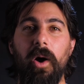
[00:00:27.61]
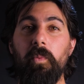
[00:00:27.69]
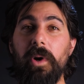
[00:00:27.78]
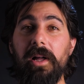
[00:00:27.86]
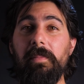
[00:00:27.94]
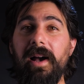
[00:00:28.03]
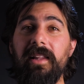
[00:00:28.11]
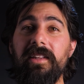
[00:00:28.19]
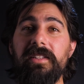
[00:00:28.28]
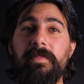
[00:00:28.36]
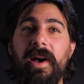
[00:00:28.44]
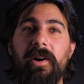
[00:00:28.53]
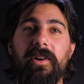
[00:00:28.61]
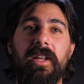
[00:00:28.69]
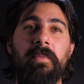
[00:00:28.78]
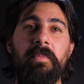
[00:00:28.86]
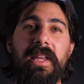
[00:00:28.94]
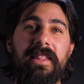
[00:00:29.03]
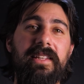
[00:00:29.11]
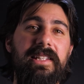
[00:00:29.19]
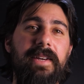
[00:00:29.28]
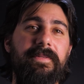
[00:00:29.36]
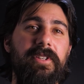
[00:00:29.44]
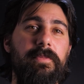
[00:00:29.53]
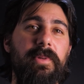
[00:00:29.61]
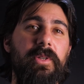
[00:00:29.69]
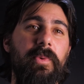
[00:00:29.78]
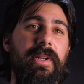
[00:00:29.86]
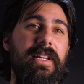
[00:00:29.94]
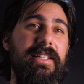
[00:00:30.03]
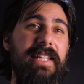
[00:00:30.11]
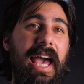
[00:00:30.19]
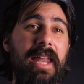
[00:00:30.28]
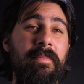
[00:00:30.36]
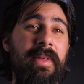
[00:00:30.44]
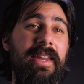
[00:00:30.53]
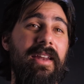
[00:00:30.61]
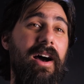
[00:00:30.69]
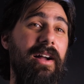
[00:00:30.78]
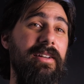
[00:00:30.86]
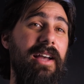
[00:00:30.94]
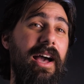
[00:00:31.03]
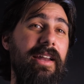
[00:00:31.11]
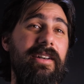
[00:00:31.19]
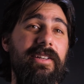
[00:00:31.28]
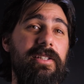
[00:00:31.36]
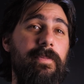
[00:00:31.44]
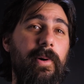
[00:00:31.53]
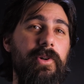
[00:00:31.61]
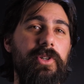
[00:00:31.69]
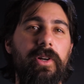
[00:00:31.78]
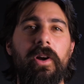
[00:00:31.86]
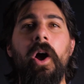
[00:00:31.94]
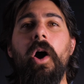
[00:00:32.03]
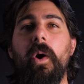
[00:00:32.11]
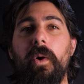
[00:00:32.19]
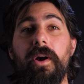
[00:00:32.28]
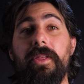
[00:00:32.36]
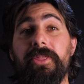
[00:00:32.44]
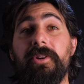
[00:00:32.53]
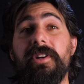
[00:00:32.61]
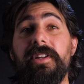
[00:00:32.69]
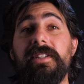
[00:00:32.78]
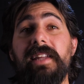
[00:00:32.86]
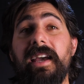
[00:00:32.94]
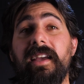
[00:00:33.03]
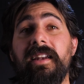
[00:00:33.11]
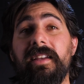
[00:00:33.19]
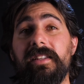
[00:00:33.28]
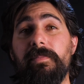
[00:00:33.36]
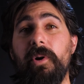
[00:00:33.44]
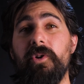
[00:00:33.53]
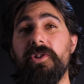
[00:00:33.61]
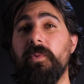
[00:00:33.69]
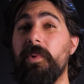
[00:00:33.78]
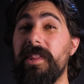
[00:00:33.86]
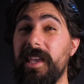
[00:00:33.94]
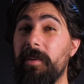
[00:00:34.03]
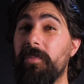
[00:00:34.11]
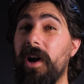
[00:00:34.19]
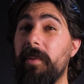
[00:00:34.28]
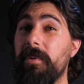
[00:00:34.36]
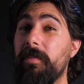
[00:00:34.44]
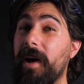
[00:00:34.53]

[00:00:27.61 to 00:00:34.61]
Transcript: A well-balanced mount can mean the difference between a 10-minute unguided exposure or a 30-second exposure with improper